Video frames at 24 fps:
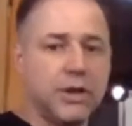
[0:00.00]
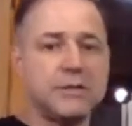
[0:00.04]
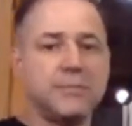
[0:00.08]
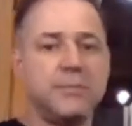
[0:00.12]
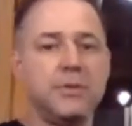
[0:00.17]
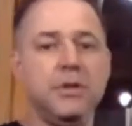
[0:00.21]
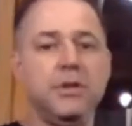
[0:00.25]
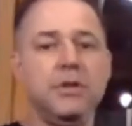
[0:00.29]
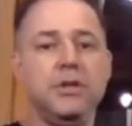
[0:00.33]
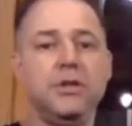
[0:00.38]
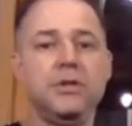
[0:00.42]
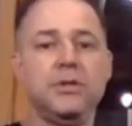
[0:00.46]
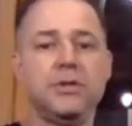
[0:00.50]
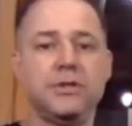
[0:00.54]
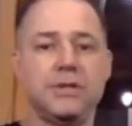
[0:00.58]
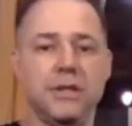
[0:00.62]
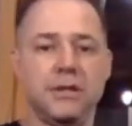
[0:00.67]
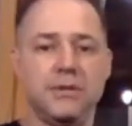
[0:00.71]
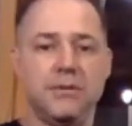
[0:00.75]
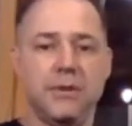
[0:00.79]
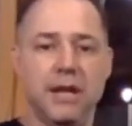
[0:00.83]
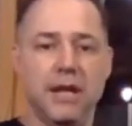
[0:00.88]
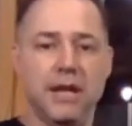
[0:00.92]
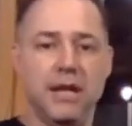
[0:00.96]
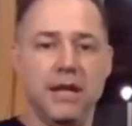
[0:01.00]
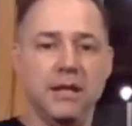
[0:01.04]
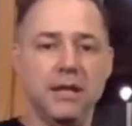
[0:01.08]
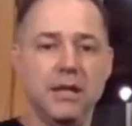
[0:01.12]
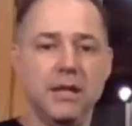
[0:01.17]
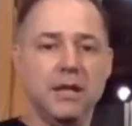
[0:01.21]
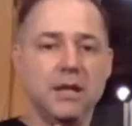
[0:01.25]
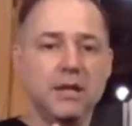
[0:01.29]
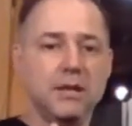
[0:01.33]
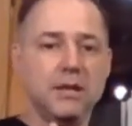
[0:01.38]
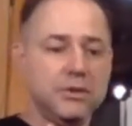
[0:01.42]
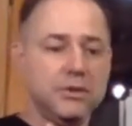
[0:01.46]
used, right?
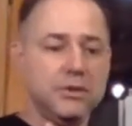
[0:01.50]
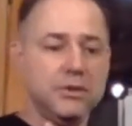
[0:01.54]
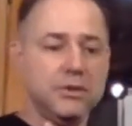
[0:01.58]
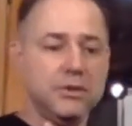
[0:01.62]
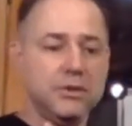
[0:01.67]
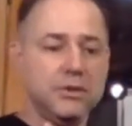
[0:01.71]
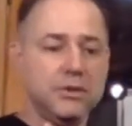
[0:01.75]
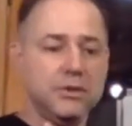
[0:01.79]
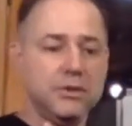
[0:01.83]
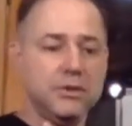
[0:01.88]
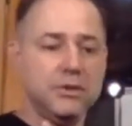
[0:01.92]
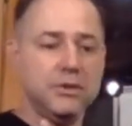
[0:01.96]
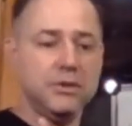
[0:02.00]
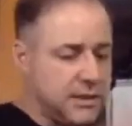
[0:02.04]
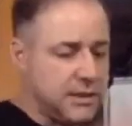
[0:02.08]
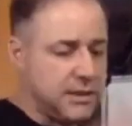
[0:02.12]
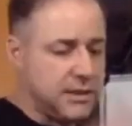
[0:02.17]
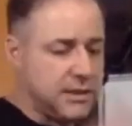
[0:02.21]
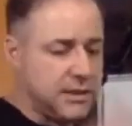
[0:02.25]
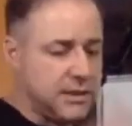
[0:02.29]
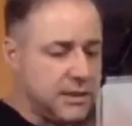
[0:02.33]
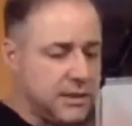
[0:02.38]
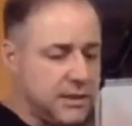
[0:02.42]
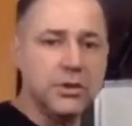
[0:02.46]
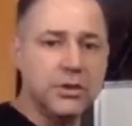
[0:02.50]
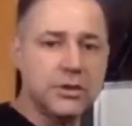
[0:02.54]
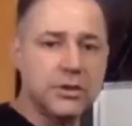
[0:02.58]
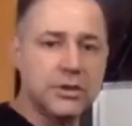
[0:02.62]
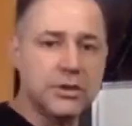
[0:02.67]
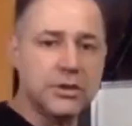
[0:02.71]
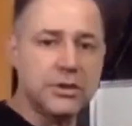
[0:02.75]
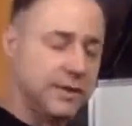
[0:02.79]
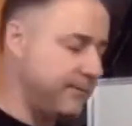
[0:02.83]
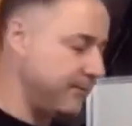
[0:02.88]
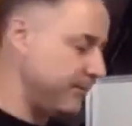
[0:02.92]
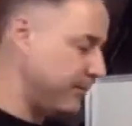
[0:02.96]
So because they're being used,
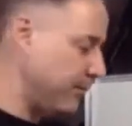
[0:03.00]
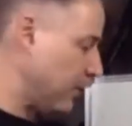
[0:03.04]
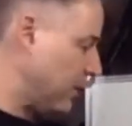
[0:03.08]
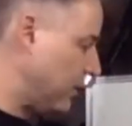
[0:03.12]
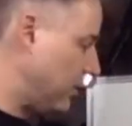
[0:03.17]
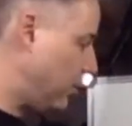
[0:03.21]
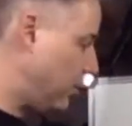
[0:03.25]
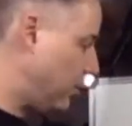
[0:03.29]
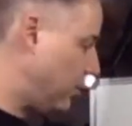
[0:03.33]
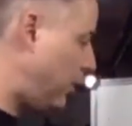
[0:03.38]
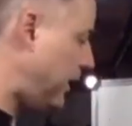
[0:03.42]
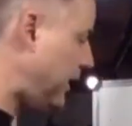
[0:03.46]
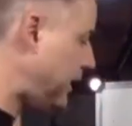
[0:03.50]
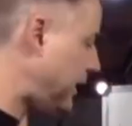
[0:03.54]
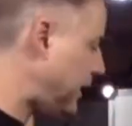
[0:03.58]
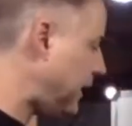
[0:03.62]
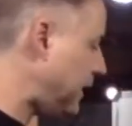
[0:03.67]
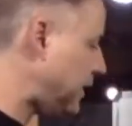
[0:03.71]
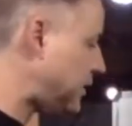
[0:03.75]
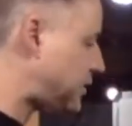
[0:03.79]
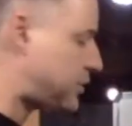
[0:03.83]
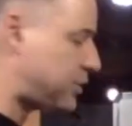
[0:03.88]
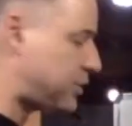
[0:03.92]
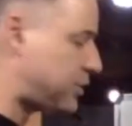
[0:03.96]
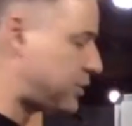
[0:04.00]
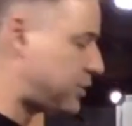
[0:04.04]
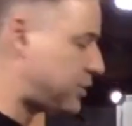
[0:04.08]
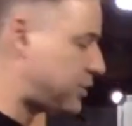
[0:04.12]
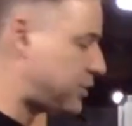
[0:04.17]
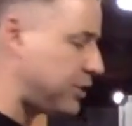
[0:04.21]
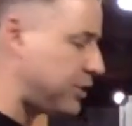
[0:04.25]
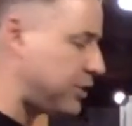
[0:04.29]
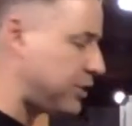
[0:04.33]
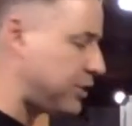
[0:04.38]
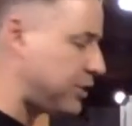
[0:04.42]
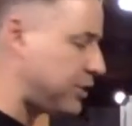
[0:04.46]
we need to
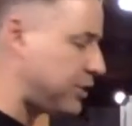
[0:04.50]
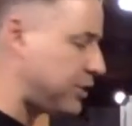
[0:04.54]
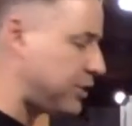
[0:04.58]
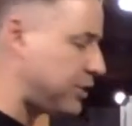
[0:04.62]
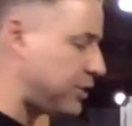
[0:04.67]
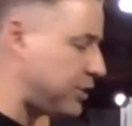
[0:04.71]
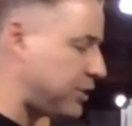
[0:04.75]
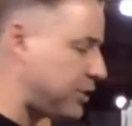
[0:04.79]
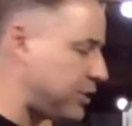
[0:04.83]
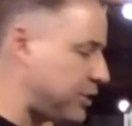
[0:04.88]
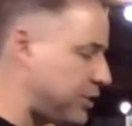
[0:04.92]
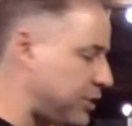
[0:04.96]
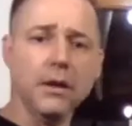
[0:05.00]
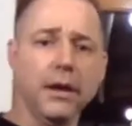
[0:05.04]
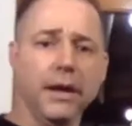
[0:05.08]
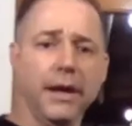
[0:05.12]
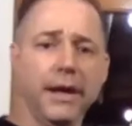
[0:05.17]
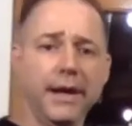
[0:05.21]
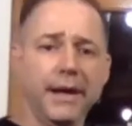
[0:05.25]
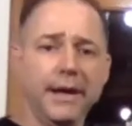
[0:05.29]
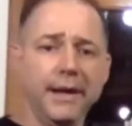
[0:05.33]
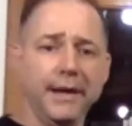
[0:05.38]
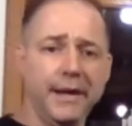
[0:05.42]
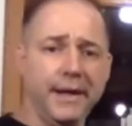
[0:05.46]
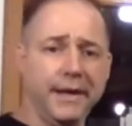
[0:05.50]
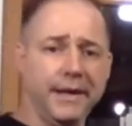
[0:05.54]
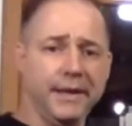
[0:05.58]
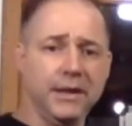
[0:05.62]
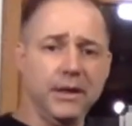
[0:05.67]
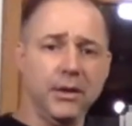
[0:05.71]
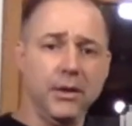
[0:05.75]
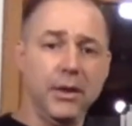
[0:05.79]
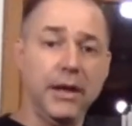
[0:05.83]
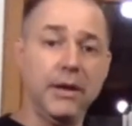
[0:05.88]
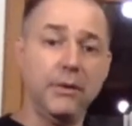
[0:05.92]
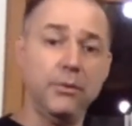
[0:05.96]

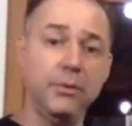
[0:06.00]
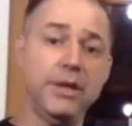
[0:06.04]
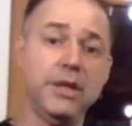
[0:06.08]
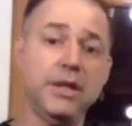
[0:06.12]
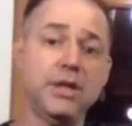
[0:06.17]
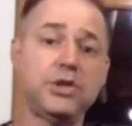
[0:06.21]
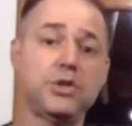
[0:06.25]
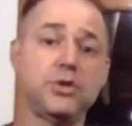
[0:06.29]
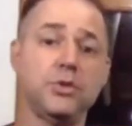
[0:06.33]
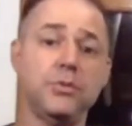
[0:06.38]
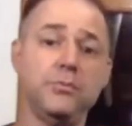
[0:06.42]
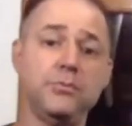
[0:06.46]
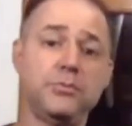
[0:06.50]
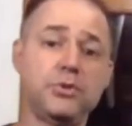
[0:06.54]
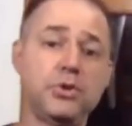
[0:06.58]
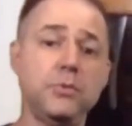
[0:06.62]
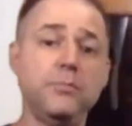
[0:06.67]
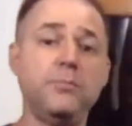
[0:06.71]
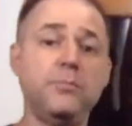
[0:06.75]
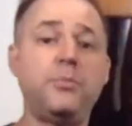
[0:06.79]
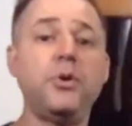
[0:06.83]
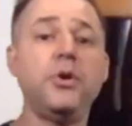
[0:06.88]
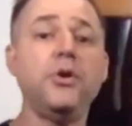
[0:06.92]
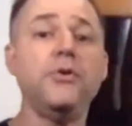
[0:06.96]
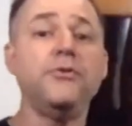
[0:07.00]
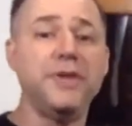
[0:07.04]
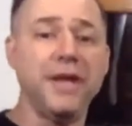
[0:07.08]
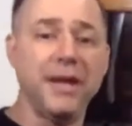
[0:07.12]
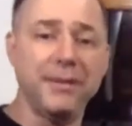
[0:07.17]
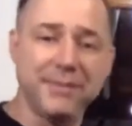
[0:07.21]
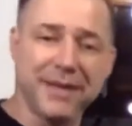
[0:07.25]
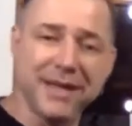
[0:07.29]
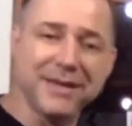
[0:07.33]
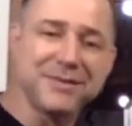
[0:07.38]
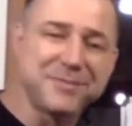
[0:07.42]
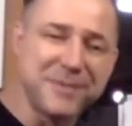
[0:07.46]
improve them.
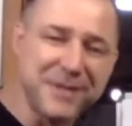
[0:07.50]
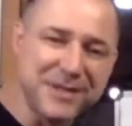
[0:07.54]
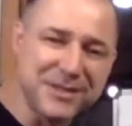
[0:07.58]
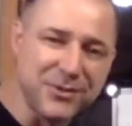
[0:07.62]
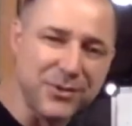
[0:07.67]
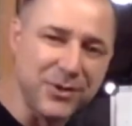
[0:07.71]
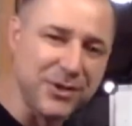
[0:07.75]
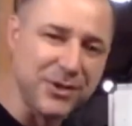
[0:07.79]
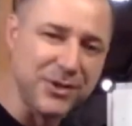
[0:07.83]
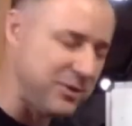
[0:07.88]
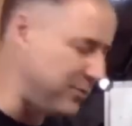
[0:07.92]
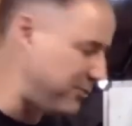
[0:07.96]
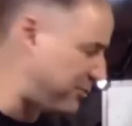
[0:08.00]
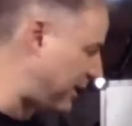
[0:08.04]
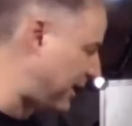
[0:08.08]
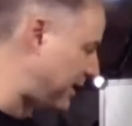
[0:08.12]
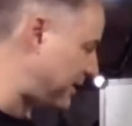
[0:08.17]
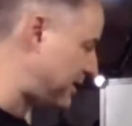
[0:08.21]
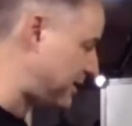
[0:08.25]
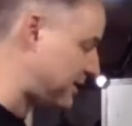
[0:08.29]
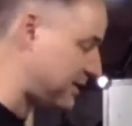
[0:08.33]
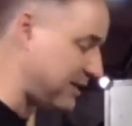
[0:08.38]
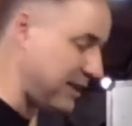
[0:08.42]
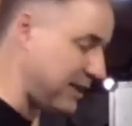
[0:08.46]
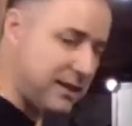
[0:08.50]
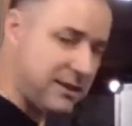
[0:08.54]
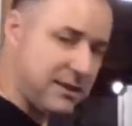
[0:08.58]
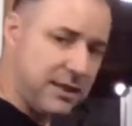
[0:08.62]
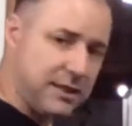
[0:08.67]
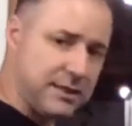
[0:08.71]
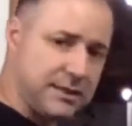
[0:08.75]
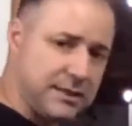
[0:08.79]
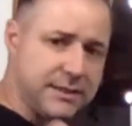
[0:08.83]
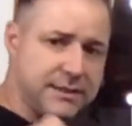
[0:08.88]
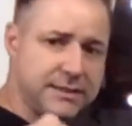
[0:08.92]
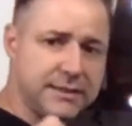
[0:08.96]
That's basically what your brain does. Like
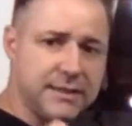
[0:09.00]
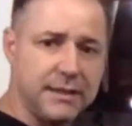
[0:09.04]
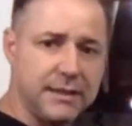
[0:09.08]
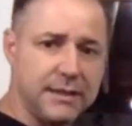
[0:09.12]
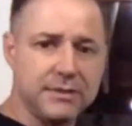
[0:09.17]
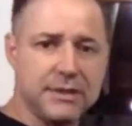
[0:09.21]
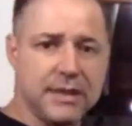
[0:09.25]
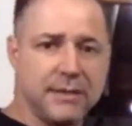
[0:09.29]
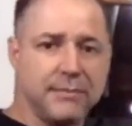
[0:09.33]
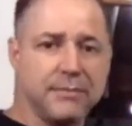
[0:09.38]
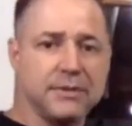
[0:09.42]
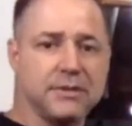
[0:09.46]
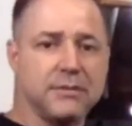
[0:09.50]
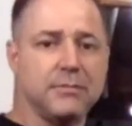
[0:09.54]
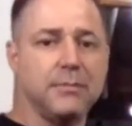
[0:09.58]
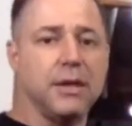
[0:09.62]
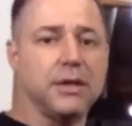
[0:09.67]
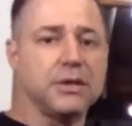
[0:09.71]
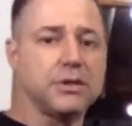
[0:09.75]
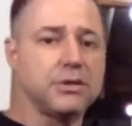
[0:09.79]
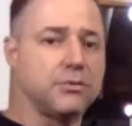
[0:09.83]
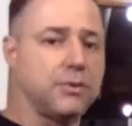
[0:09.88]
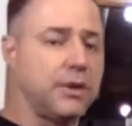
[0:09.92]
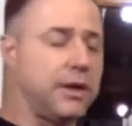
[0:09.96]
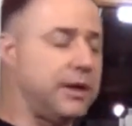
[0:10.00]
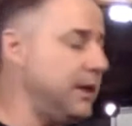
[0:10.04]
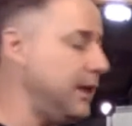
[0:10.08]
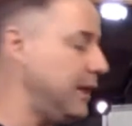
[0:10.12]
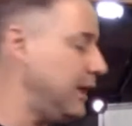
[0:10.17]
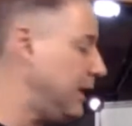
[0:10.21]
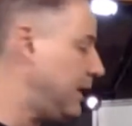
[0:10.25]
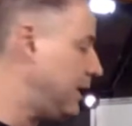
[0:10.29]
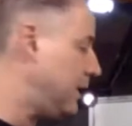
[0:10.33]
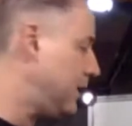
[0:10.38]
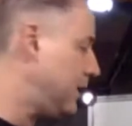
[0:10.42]
same as a muscle, right? So